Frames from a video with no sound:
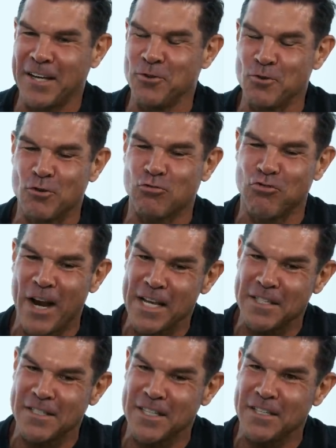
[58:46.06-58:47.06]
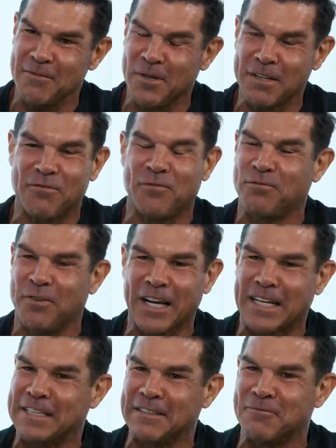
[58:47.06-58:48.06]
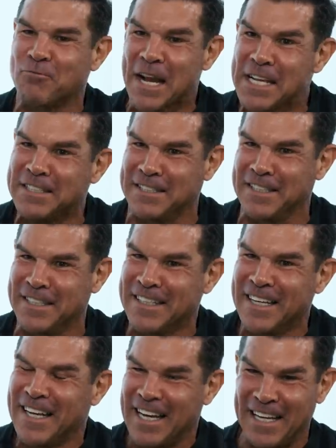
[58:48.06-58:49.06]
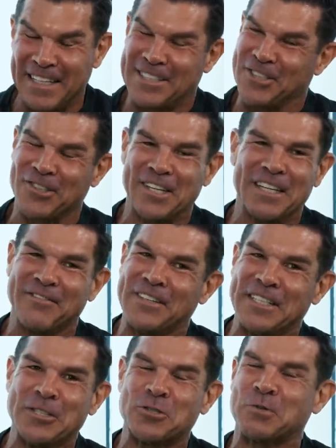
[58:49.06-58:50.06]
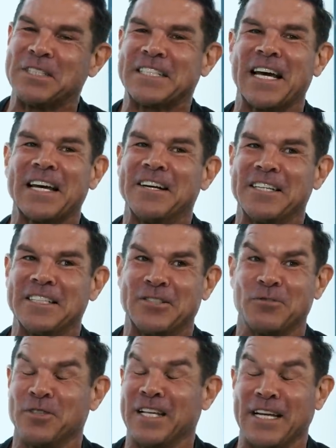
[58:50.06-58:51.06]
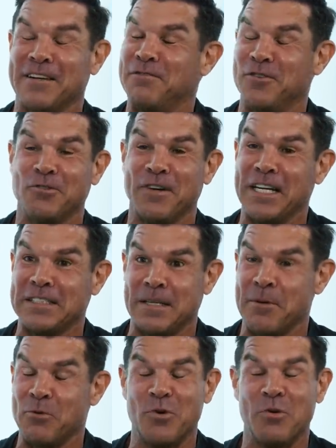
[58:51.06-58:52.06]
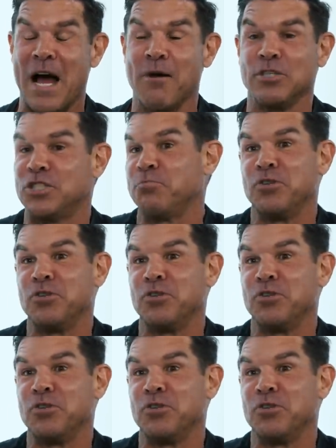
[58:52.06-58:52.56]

Are you crazy? We're fucking racing. Yeah. And sure enough, me and the Swiss guy got into a, like a foot race. I mean, we, I was